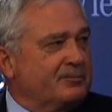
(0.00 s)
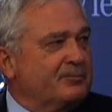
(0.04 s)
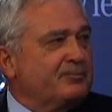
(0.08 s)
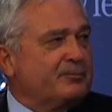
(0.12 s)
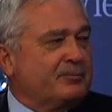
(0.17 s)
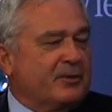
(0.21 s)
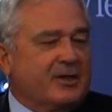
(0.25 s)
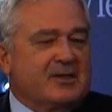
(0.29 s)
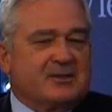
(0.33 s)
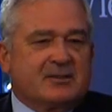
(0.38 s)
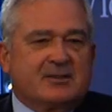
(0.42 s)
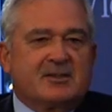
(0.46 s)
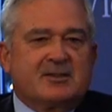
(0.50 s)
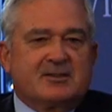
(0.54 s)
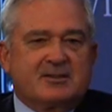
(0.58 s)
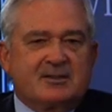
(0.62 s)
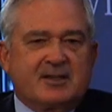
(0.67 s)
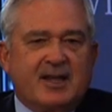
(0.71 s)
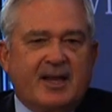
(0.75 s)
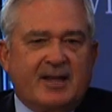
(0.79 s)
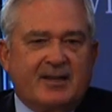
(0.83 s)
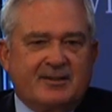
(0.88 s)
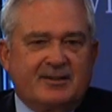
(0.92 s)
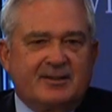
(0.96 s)
presidents
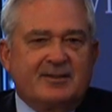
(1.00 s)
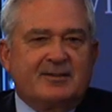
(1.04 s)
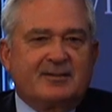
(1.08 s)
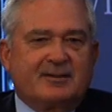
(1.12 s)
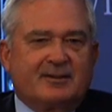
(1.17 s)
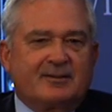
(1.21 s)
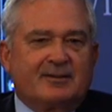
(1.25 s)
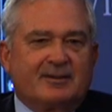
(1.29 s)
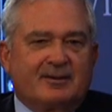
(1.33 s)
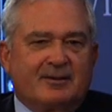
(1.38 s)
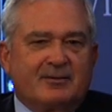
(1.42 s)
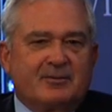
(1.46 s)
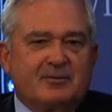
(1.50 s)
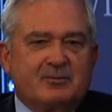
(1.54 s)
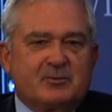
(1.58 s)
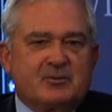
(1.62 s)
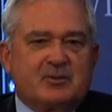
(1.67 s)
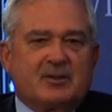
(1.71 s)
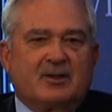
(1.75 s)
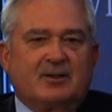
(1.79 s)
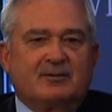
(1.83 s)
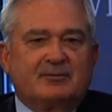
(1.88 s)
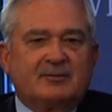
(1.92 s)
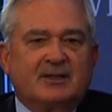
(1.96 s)
did declare
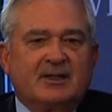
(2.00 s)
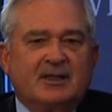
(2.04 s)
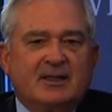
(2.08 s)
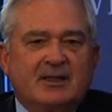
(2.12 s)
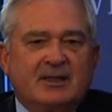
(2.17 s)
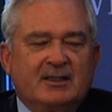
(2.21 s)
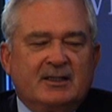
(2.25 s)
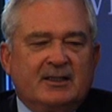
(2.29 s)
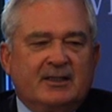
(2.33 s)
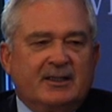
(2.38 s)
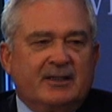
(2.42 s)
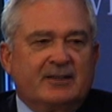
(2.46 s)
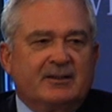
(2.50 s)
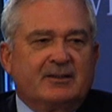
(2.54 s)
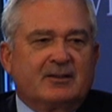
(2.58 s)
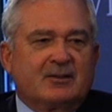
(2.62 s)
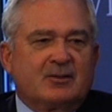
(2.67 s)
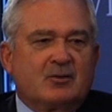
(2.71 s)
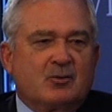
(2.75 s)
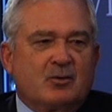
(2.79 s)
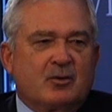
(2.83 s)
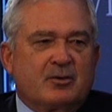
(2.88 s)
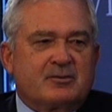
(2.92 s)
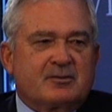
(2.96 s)
themselves in the
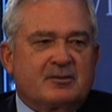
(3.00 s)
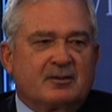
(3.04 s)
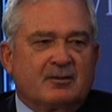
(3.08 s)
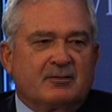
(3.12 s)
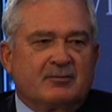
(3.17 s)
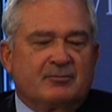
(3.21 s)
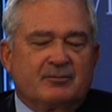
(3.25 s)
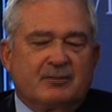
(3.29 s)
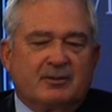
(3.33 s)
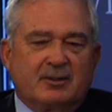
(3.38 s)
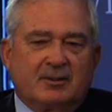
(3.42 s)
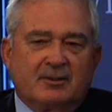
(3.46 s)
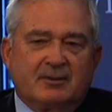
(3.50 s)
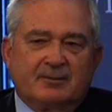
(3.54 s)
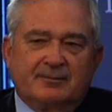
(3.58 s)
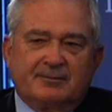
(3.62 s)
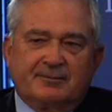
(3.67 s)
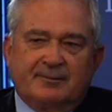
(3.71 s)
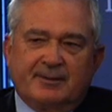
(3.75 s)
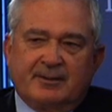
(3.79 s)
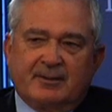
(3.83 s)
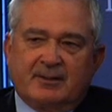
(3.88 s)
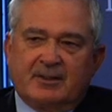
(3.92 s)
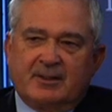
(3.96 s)
course of
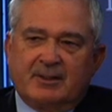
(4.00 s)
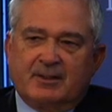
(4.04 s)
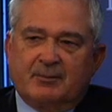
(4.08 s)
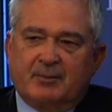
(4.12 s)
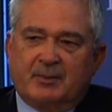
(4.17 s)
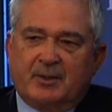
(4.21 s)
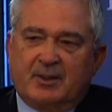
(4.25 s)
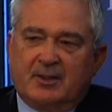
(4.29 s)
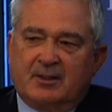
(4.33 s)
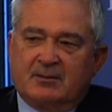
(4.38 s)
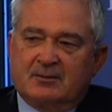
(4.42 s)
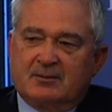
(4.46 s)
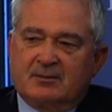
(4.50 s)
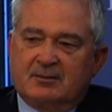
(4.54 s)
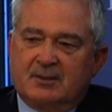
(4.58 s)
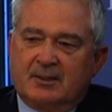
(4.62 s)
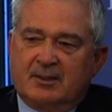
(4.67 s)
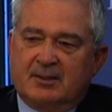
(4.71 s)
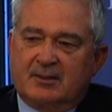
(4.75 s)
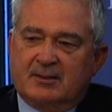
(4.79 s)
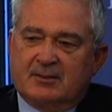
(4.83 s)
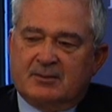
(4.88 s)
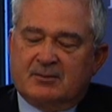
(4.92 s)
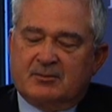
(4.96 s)
their campaigns,
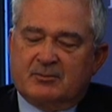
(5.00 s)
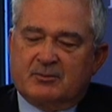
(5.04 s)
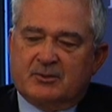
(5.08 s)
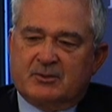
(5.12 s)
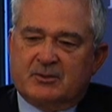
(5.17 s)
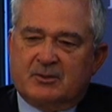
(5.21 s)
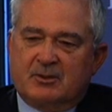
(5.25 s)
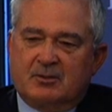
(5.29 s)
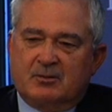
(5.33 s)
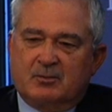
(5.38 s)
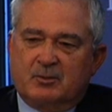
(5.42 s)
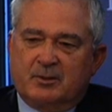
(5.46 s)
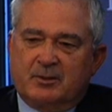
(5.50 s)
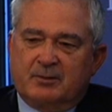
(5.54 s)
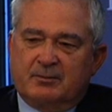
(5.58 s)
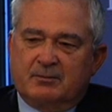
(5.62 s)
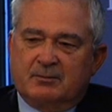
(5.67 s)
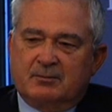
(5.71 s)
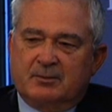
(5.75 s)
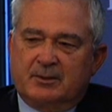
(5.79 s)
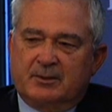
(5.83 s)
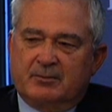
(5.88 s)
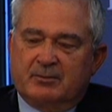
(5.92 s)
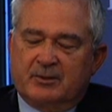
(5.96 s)
and as a result, we
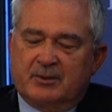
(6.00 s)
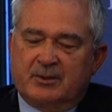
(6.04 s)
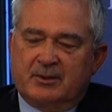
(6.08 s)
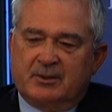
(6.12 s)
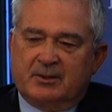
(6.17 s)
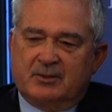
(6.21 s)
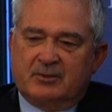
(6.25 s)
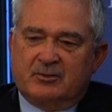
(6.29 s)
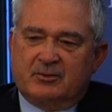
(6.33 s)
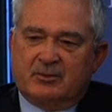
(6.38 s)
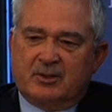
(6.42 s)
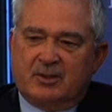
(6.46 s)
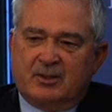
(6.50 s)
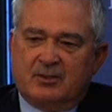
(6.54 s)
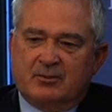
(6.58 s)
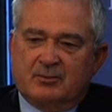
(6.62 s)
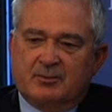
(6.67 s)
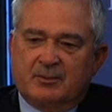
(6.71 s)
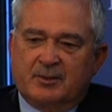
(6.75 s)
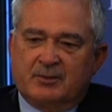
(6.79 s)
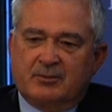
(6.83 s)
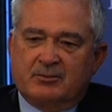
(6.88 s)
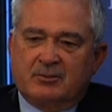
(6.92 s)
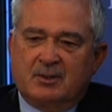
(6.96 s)
really didn't change
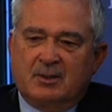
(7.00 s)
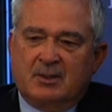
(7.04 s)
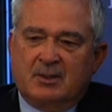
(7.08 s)
much.